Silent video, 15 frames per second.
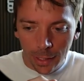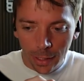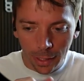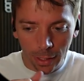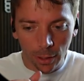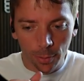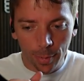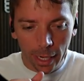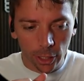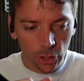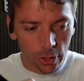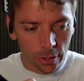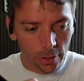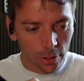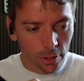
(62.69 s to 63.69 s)
GitHub
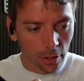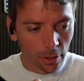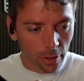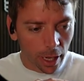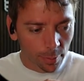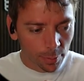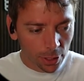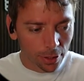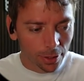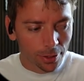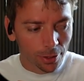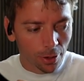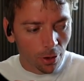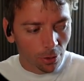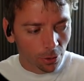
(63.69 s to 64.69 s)
Actions collapses
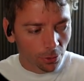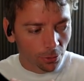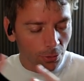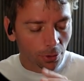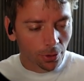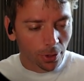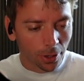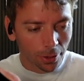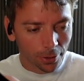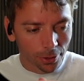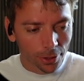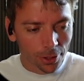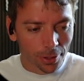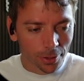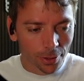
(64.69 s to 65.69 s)
all of the
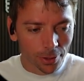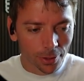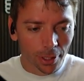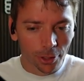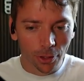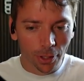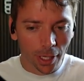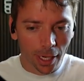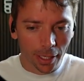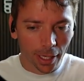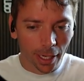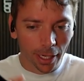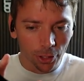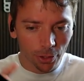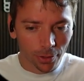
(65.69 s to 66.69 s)
logs so that you can't
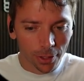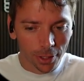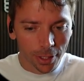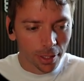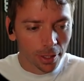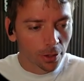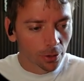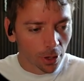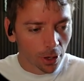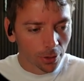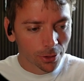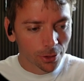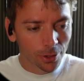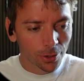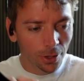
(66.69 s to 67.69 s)
actually see the
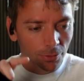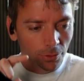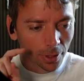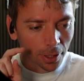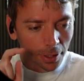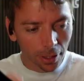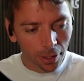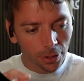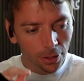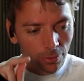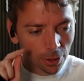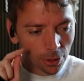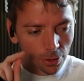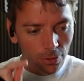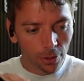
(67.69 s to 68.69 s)
logs. You have to
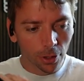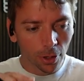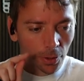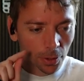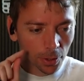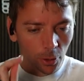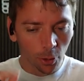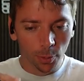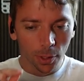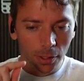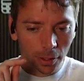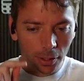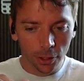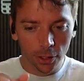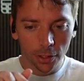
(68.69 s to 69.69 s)
individually go and open
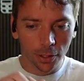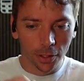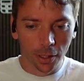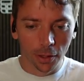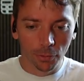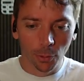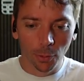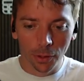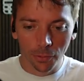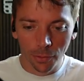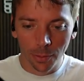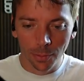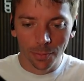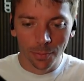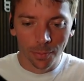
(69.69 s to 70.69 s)
each and every one of
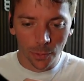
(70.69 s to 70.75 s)
them.